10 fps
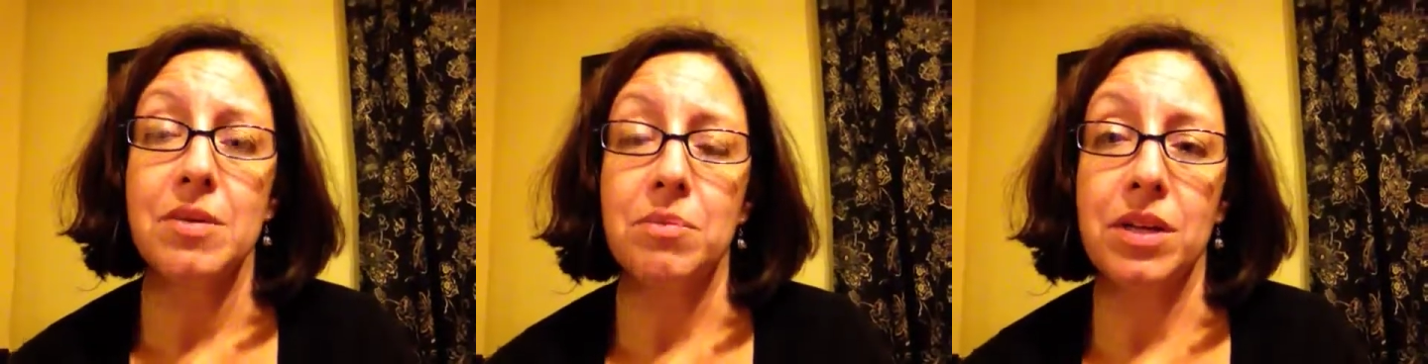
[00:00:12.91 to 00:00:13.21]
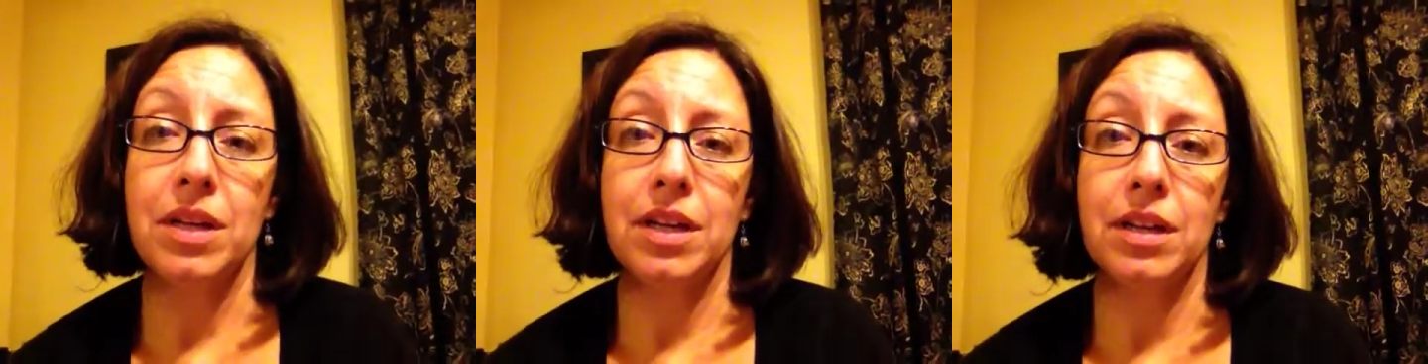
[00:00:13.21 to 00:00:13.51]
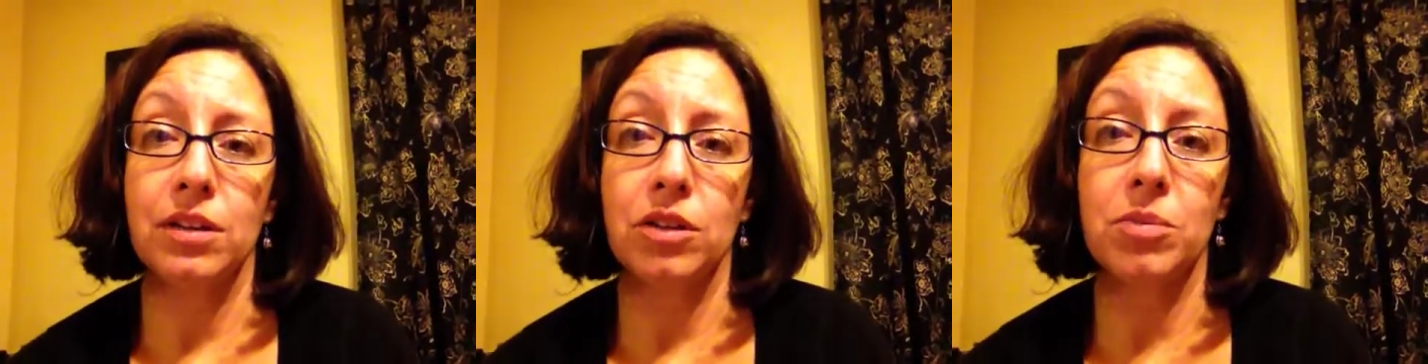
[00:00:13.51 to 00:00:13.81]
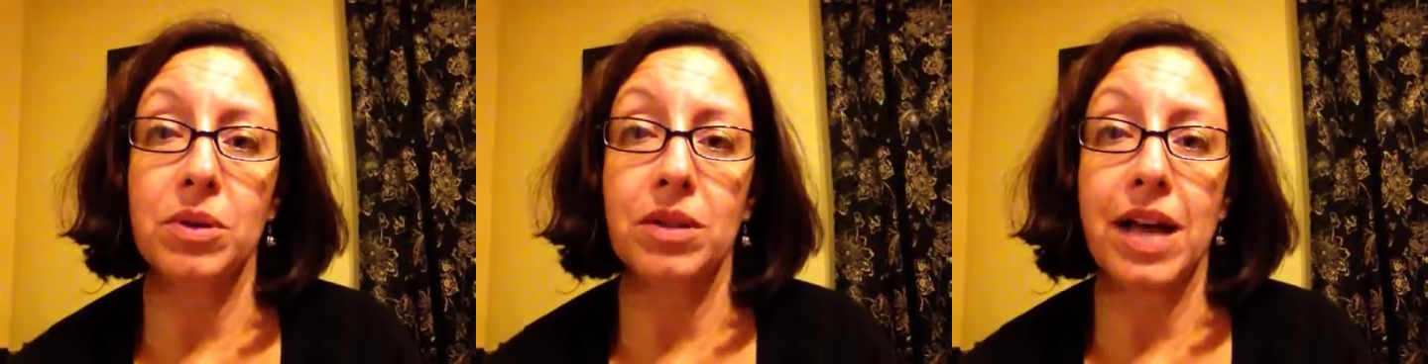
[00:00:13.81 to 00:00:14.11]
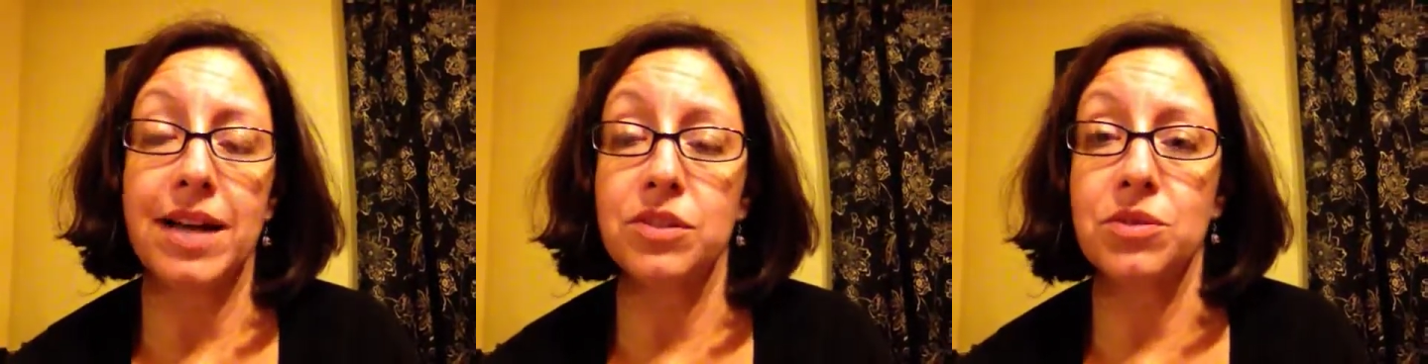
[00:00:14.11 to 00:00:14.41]
being in a global
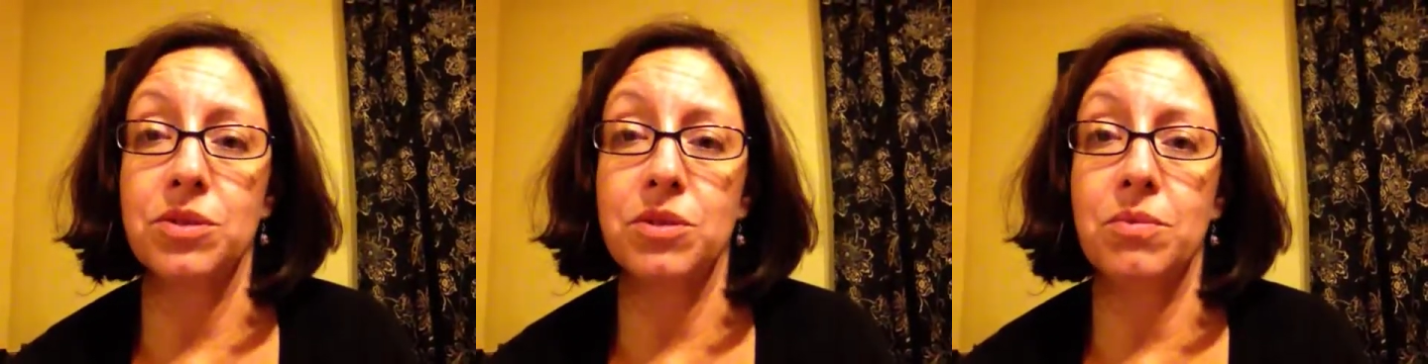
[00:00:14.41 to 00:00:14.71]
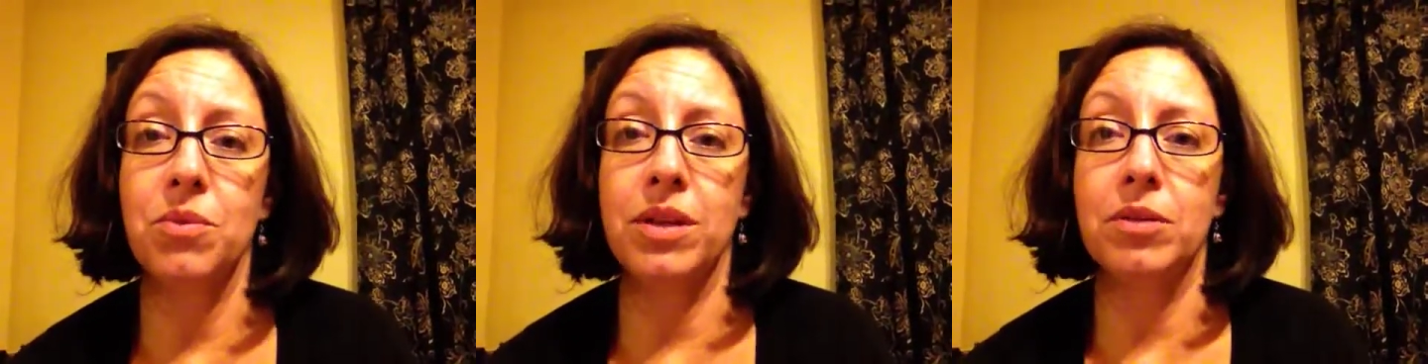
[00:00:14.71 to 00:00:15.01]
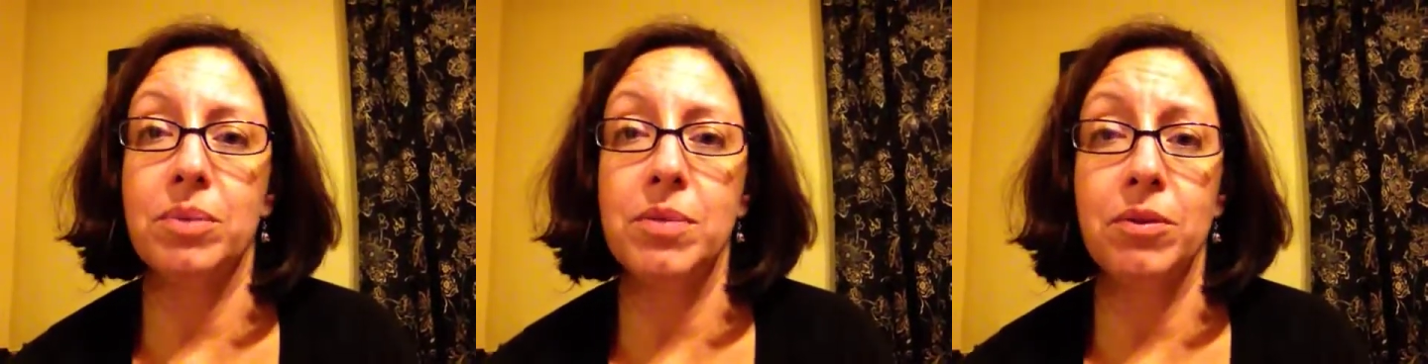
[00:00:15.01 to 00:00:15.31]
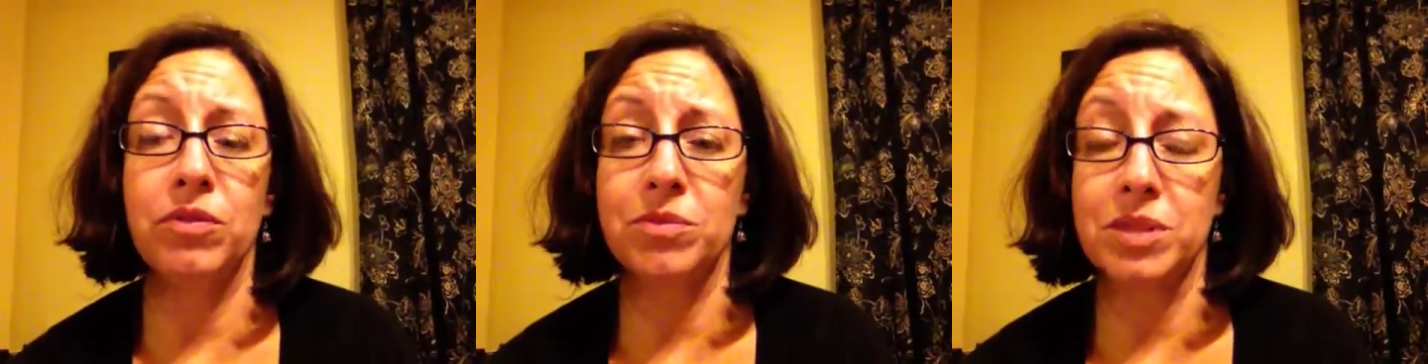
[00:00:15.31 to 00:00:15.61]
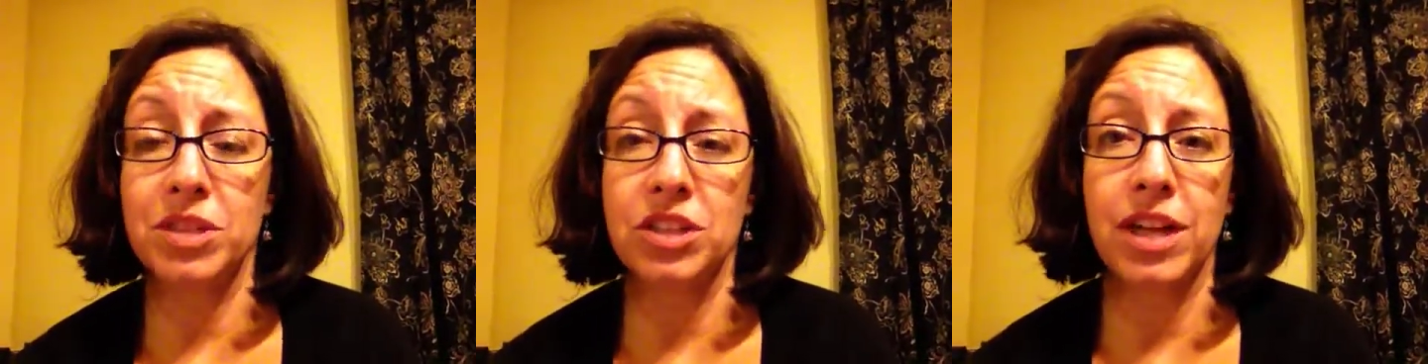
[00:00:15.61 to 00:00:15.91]
classroom with people from
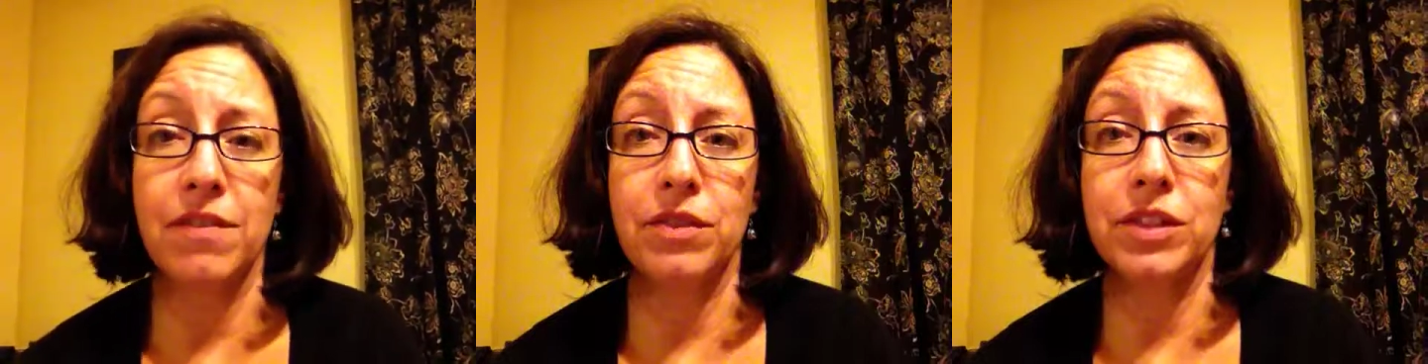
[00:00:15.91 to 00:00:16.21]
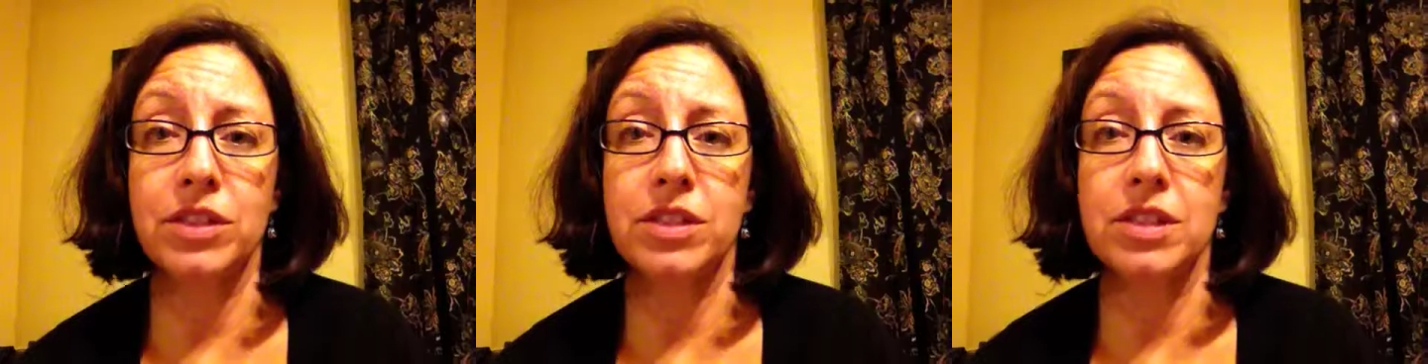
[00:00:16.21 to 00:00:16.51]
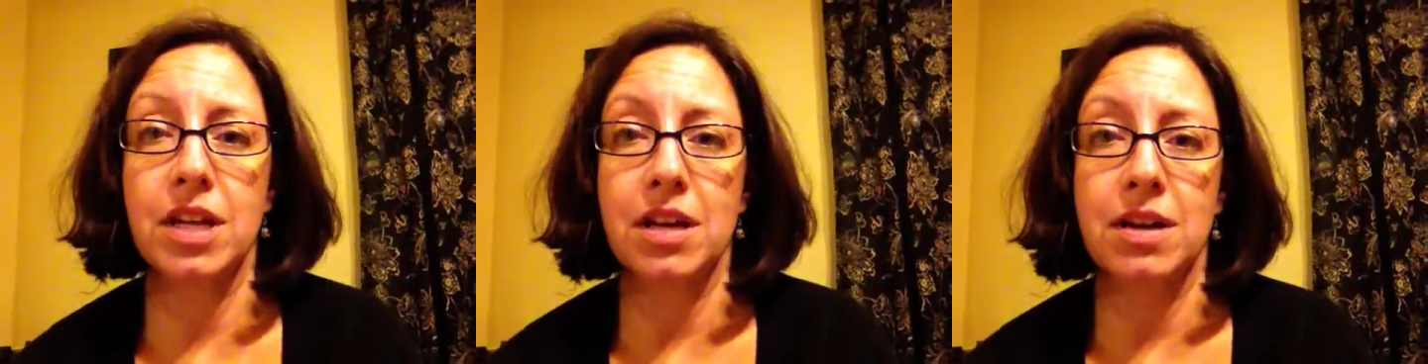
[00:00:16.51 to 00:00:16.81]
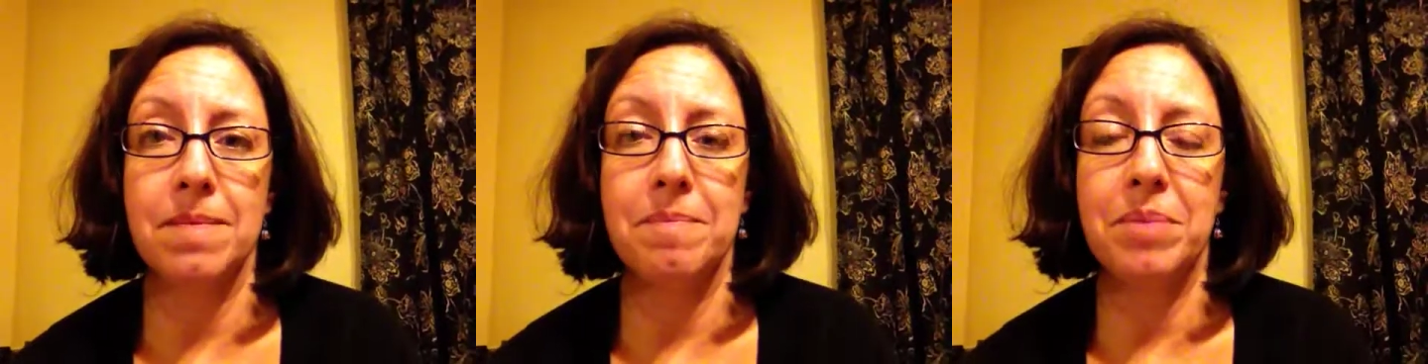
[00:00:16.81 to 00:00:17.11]
such diverse um,